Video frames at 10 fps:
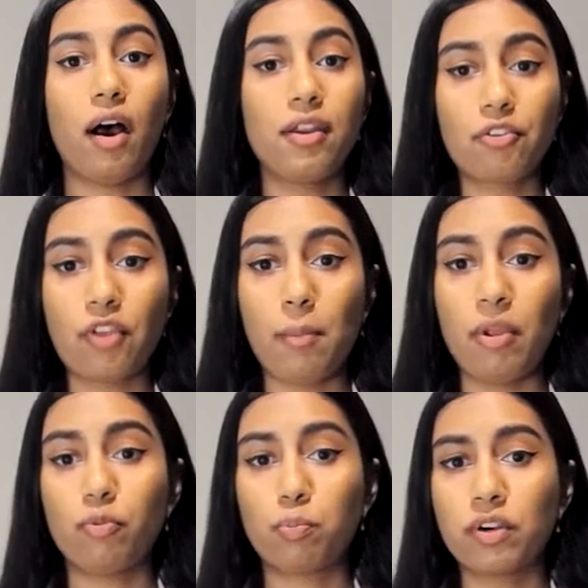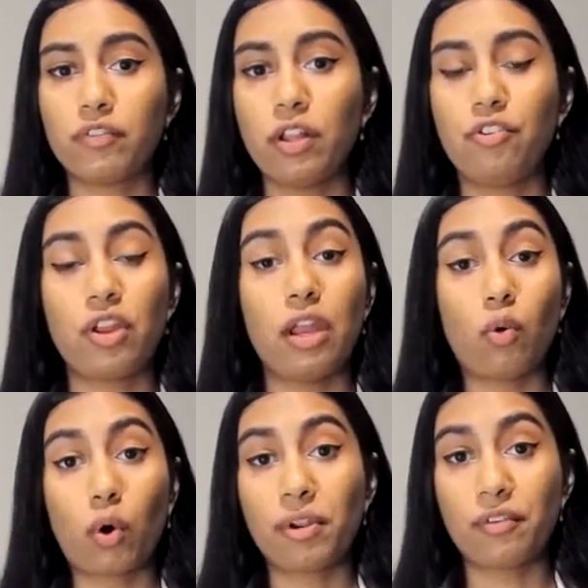unexamined, privileged, and
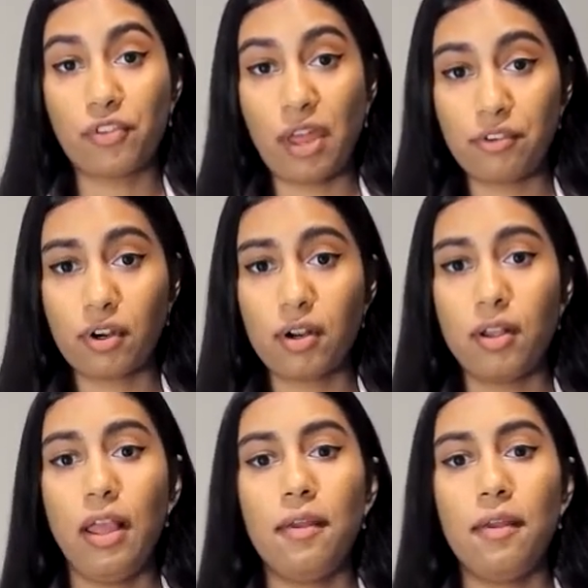normative center.